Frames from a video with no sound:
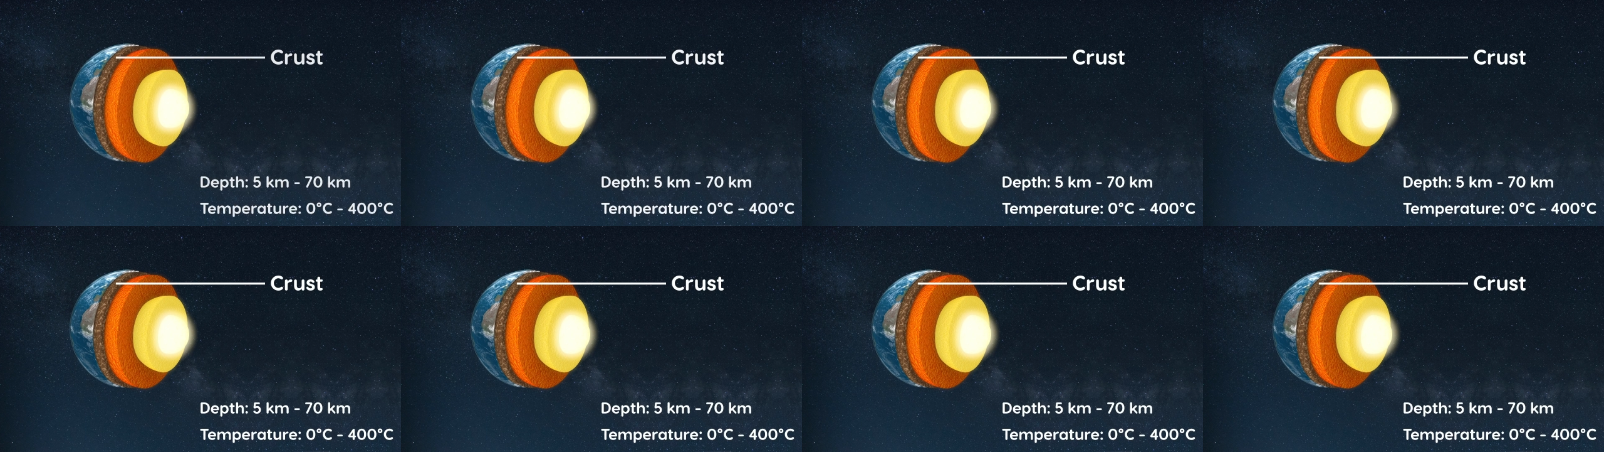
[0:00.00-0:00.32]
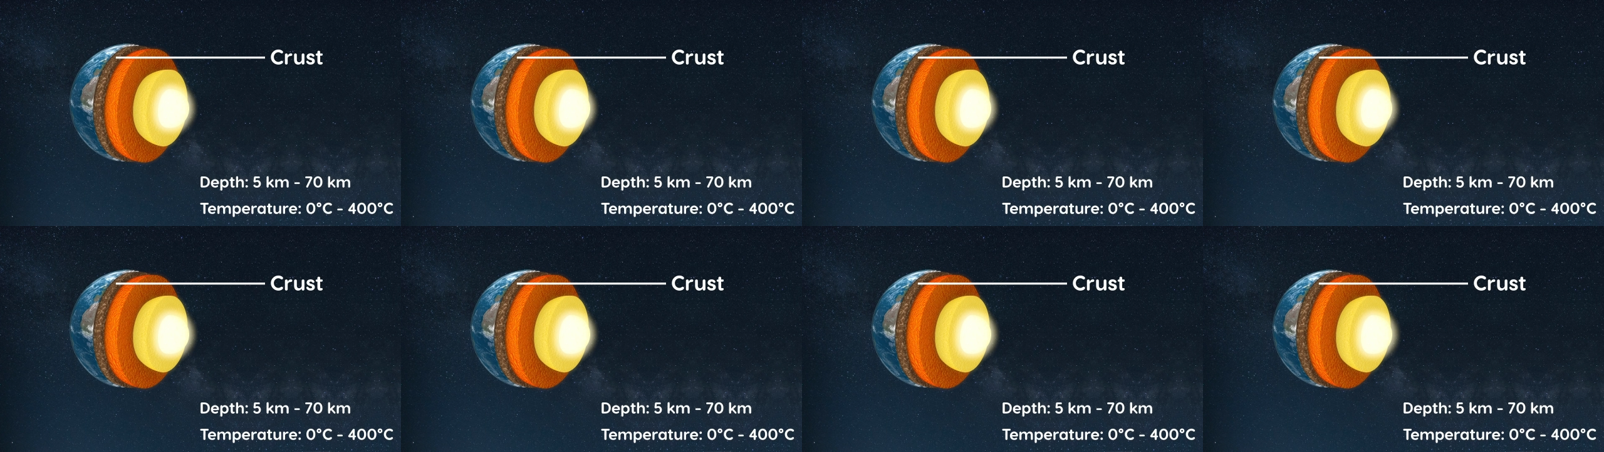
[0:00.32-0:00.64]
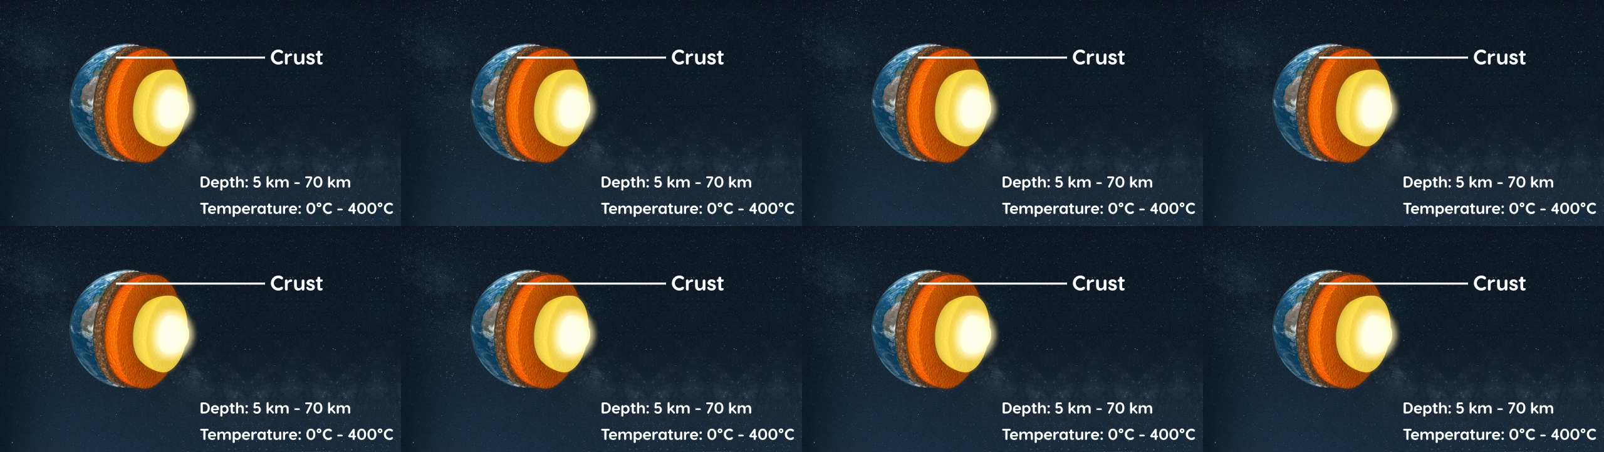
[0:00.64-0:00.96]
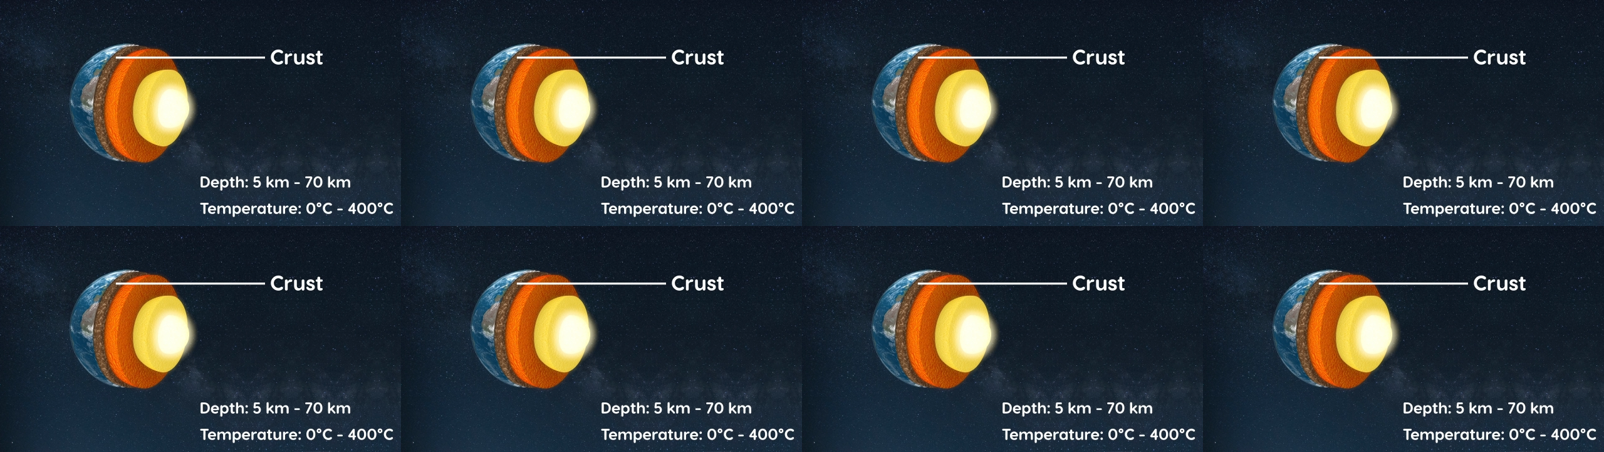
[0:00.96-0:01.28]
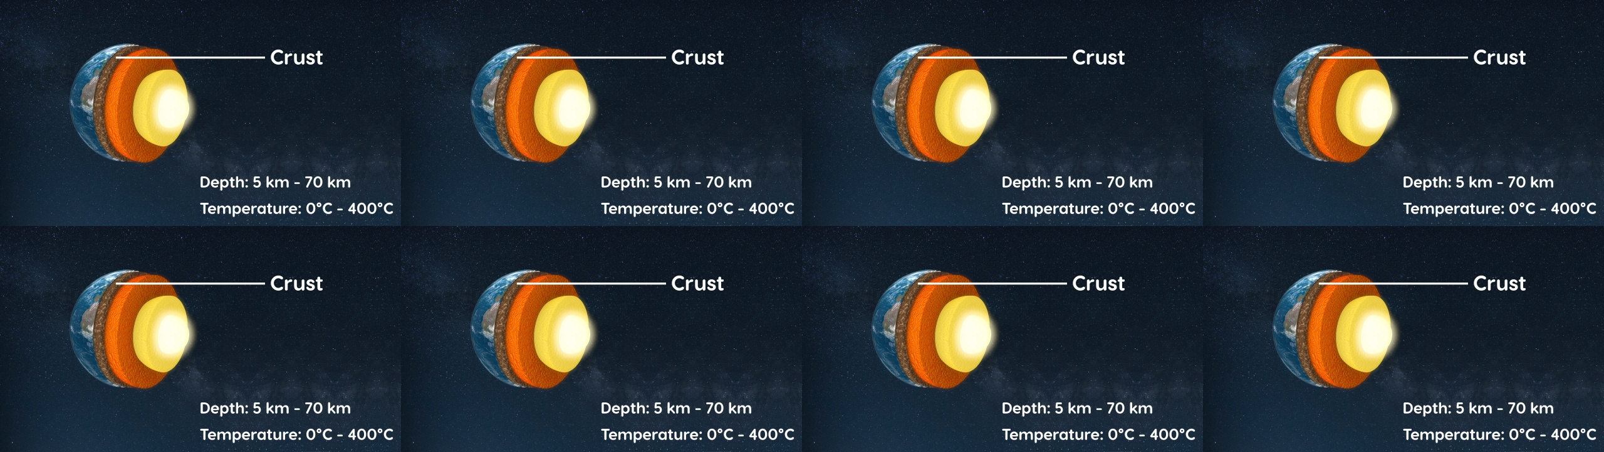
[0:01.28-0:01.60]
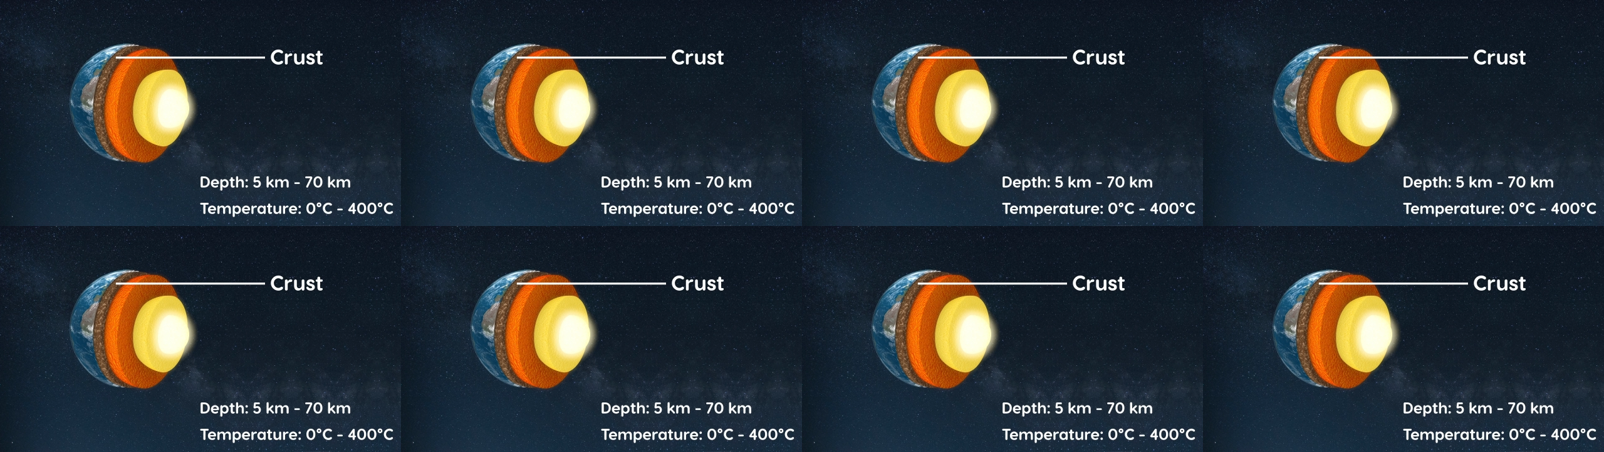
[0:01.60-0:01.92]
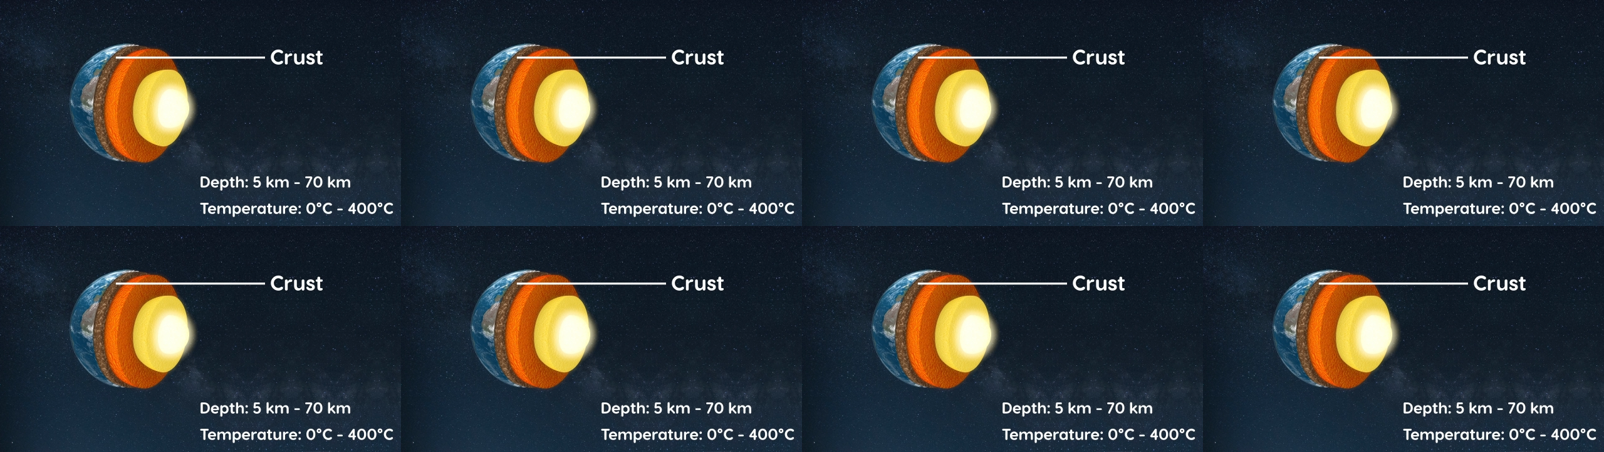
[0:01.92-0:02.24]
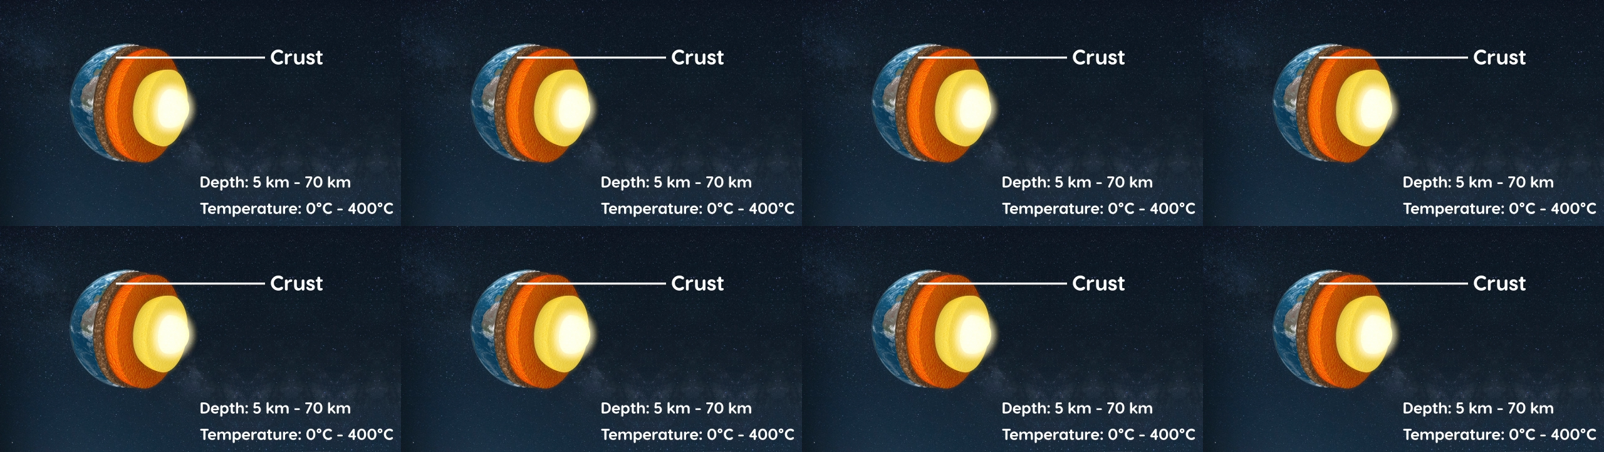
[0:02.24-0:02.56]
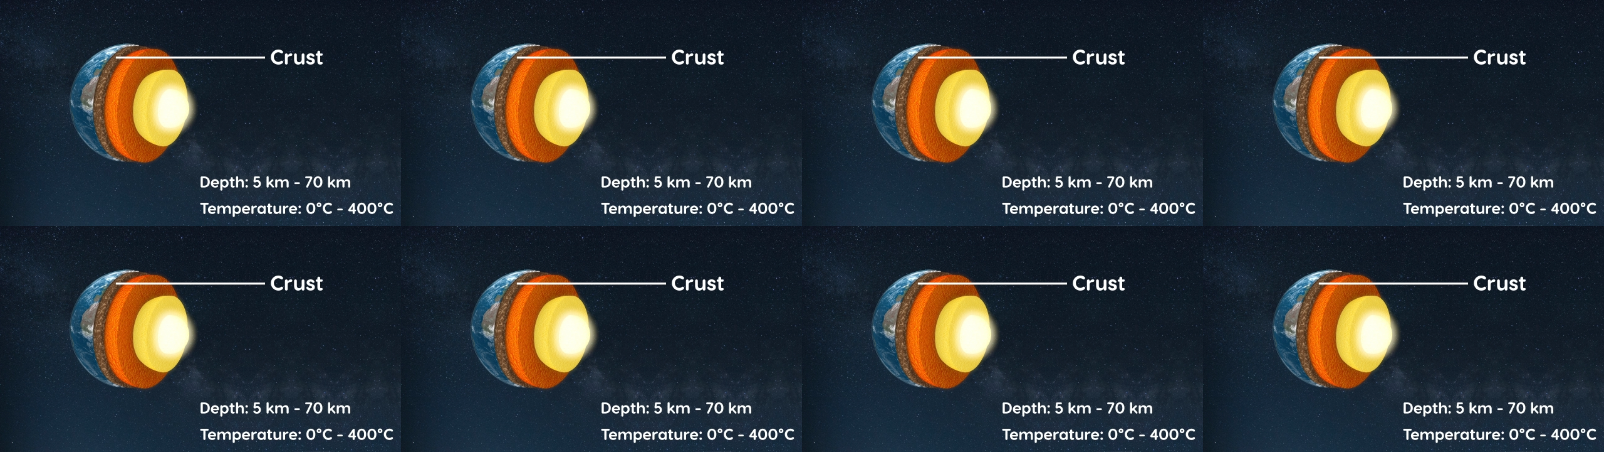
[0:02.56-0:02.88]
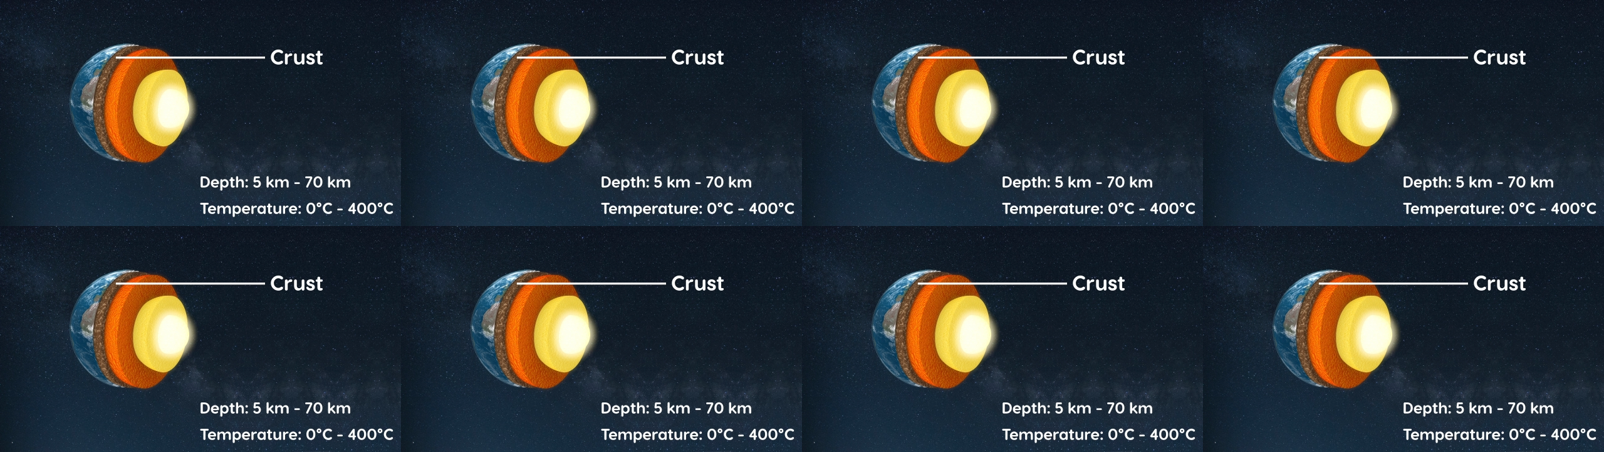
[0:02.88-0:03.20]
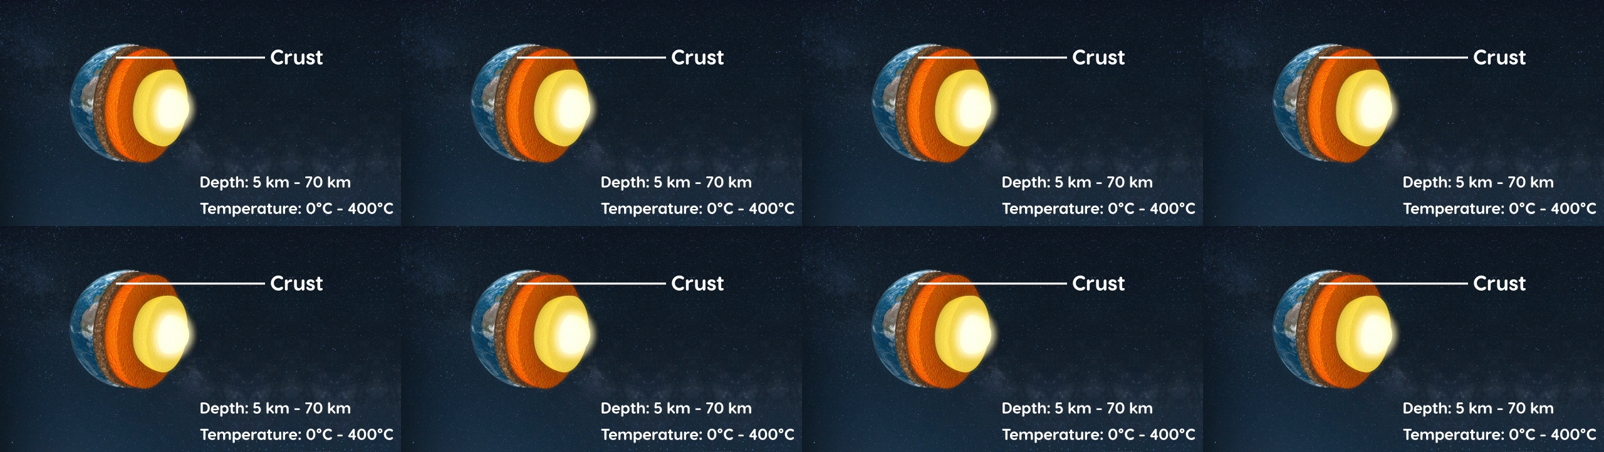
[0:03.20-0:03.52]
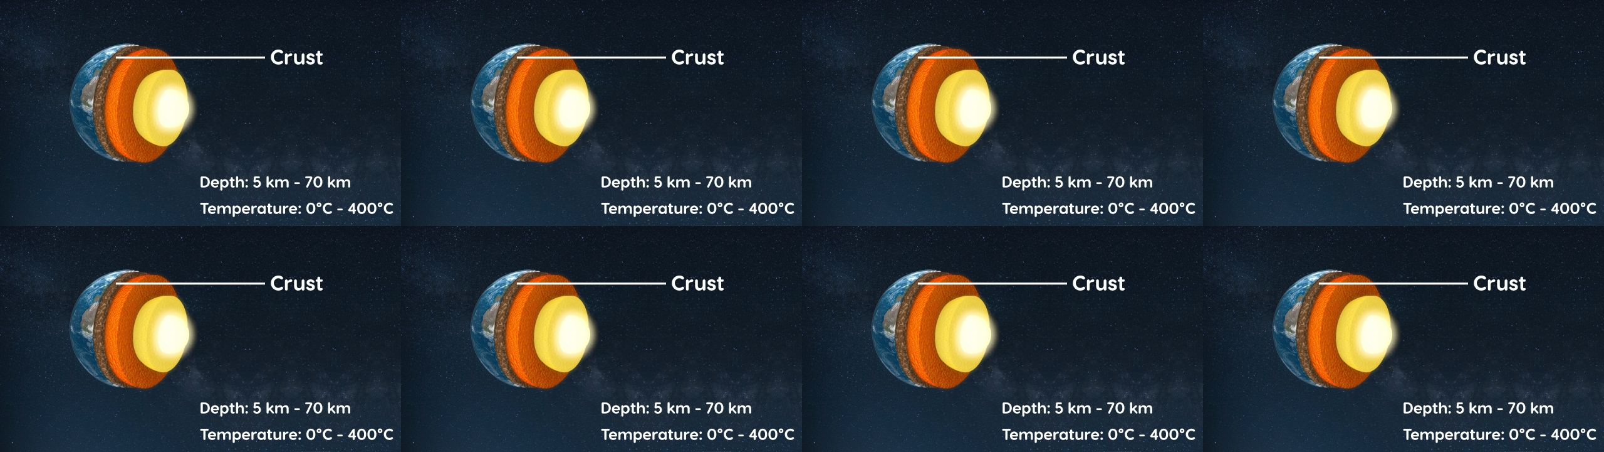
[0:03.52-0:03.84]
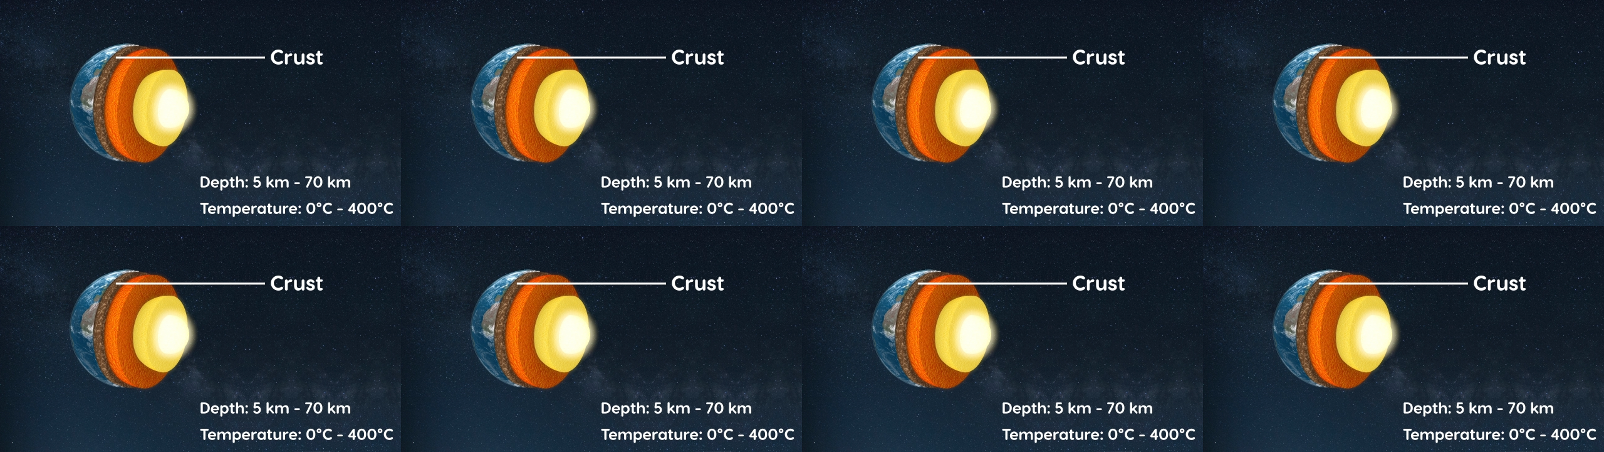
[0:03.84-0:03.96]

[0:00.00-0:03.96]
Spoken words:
(no speaker visible)